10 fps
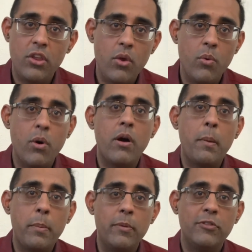you are a
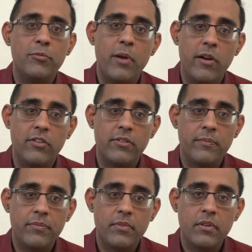permissive parent.
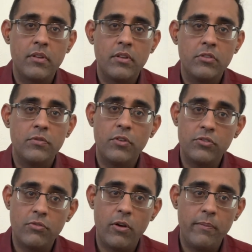So first
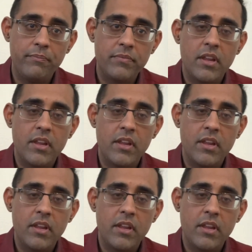of all,